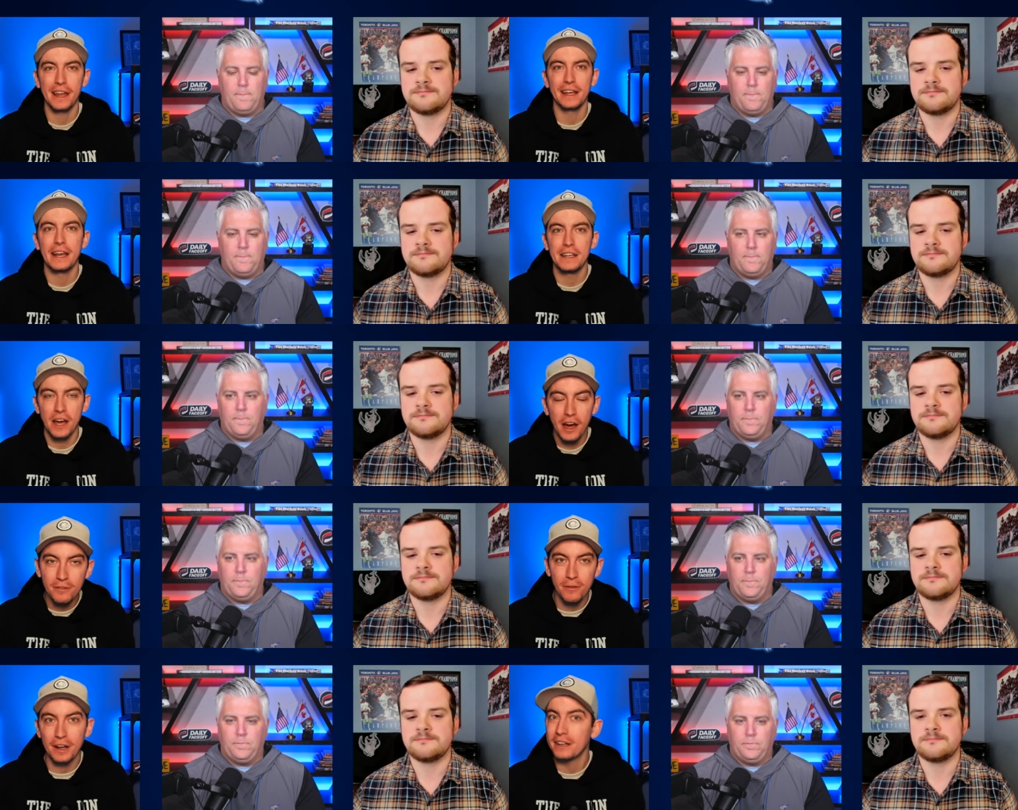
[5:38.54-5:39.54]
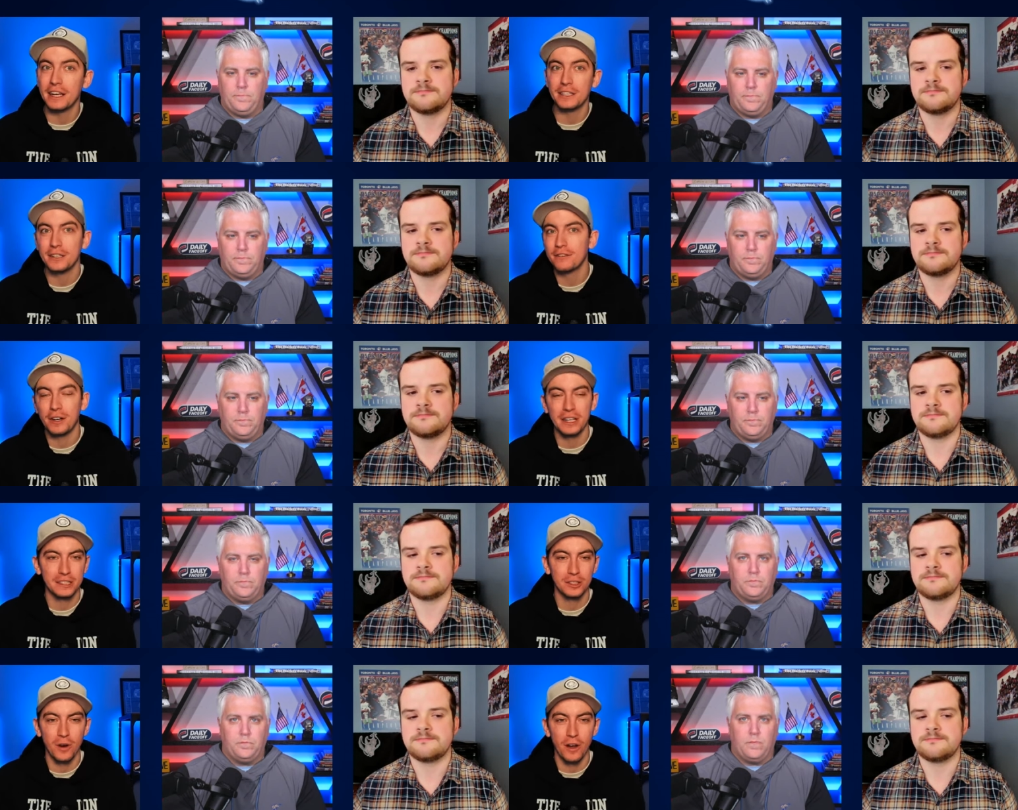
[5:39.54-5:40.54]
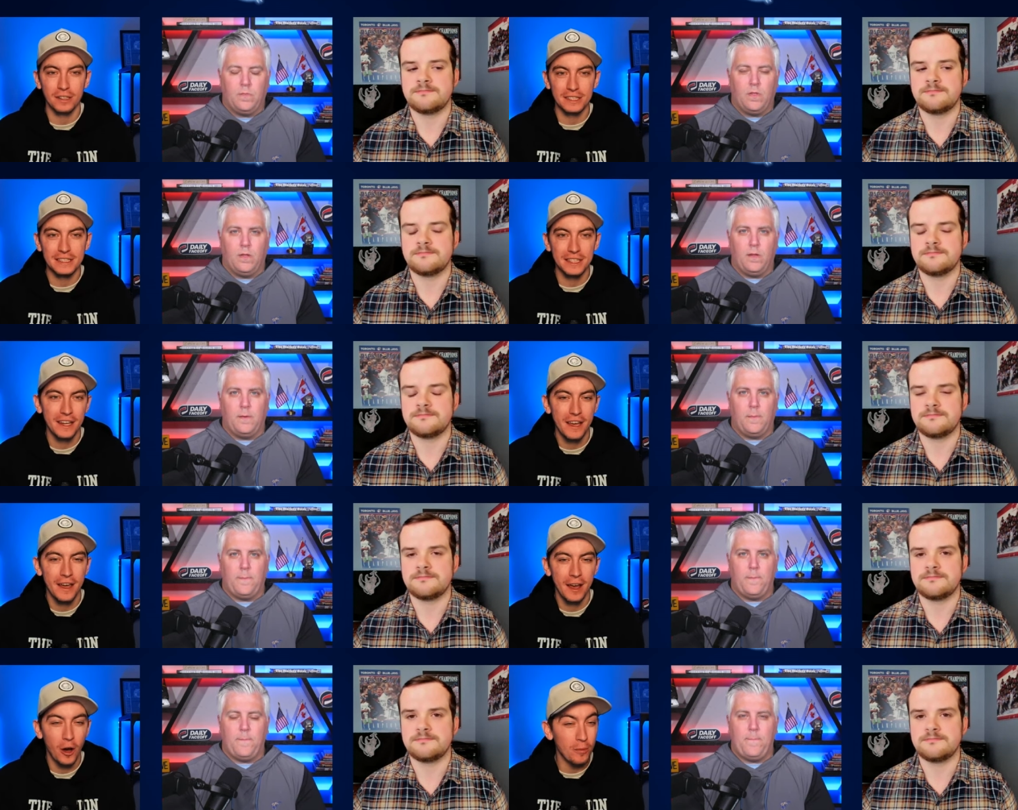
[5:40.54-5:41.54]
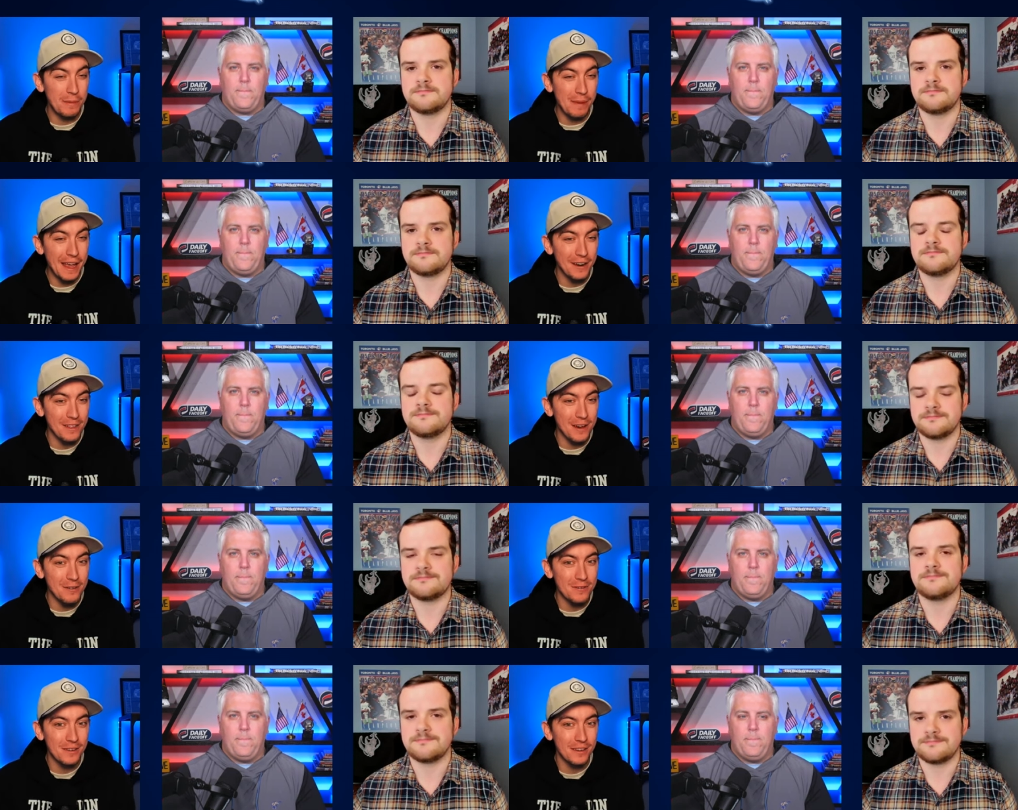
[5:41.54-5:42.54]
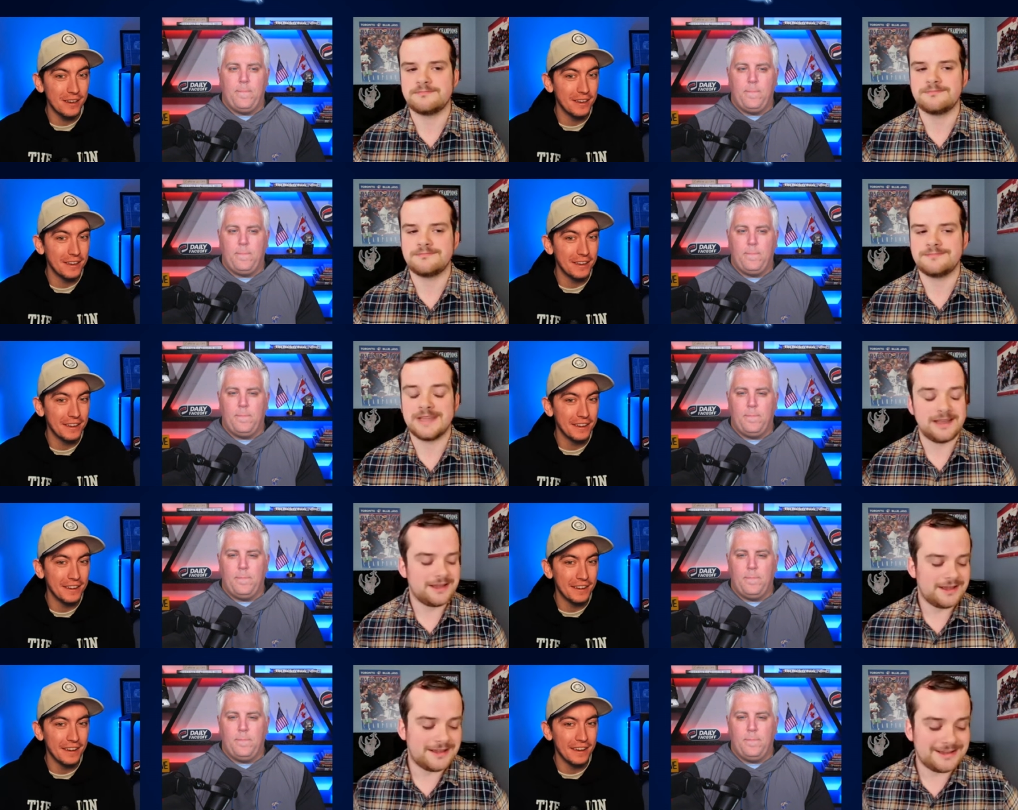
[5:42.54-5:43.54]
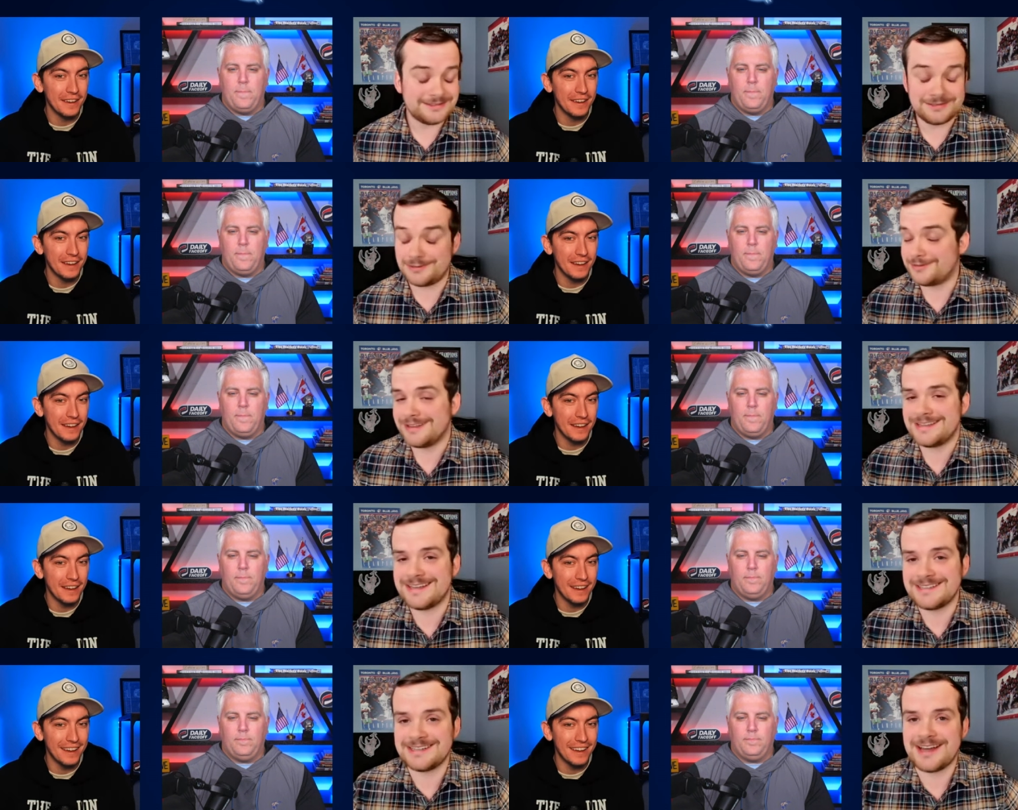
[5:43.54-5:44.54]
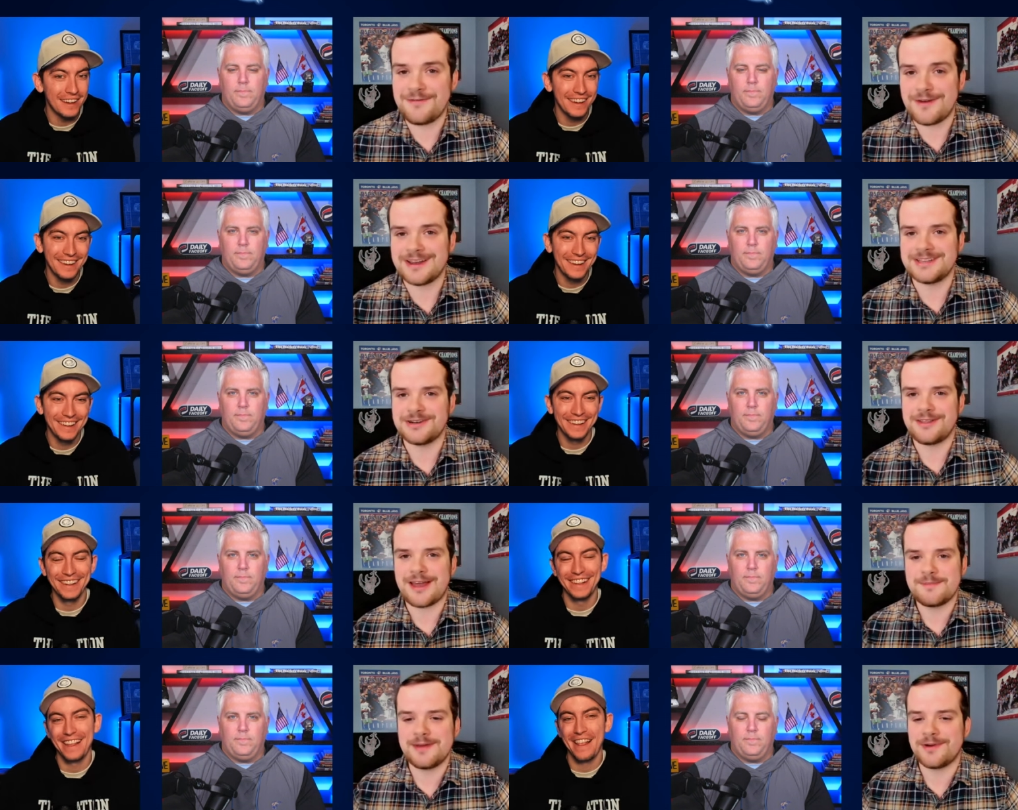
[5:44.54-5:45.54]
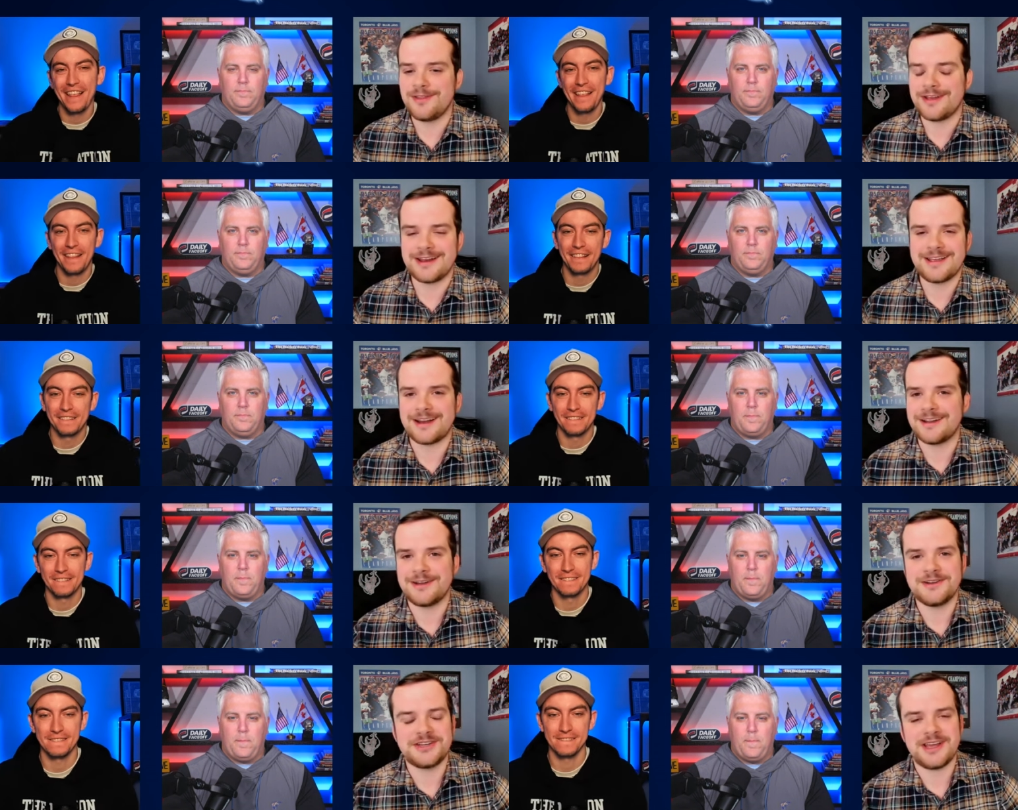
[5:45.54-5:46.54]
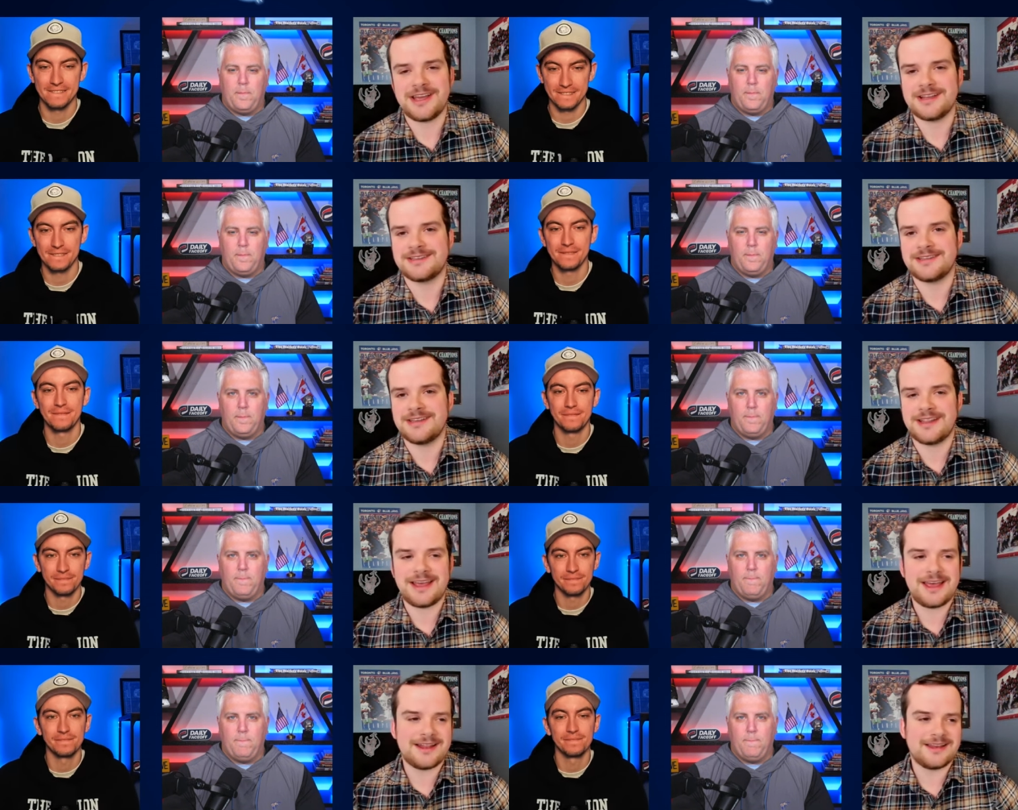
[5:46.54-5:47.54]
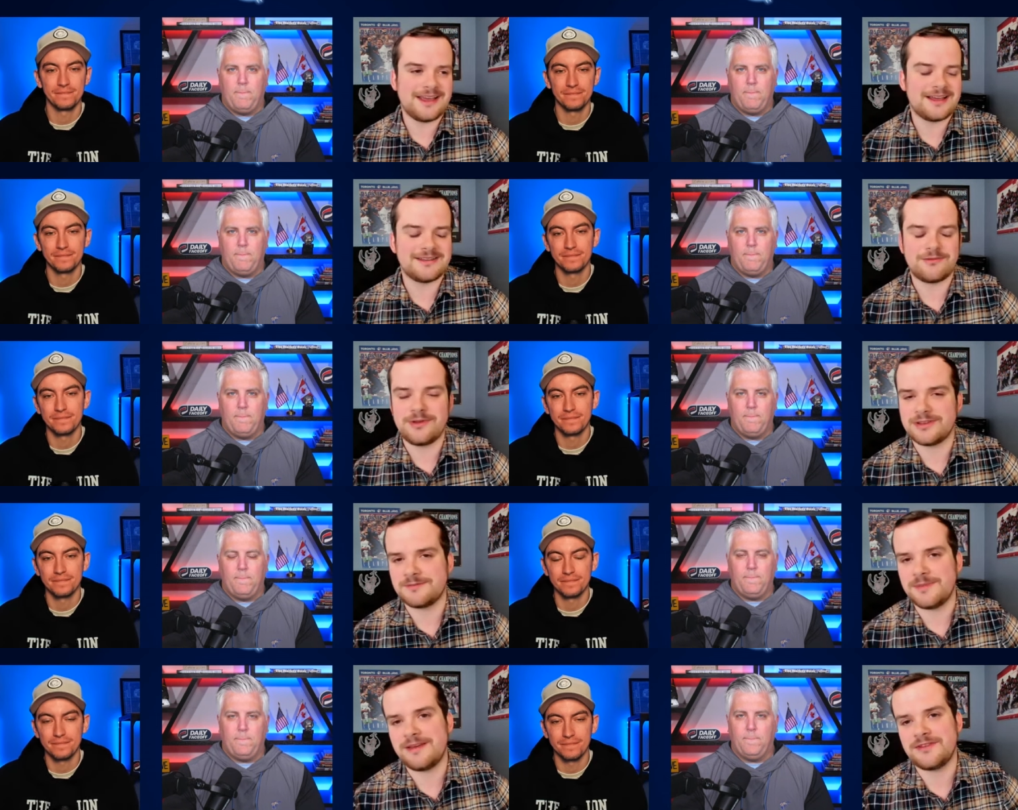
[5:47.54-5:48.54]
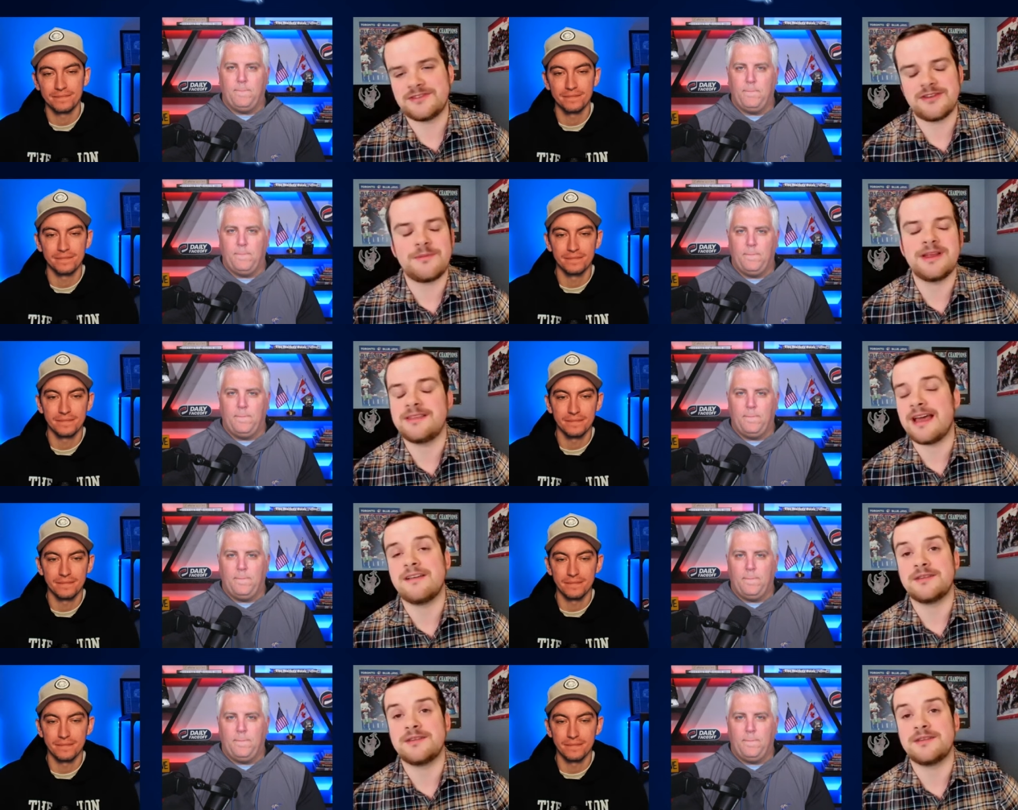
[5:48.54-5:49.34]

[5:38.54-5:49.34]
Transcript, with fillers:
Speaker 1: getting a ton of recognition for his strong season. Hobey Baker, though,
Speaker 2: well, it's it's a tough one because you know a lot of people are looking at Cutter Gauthier and seeing that, and guys like Will Smith, just so many talented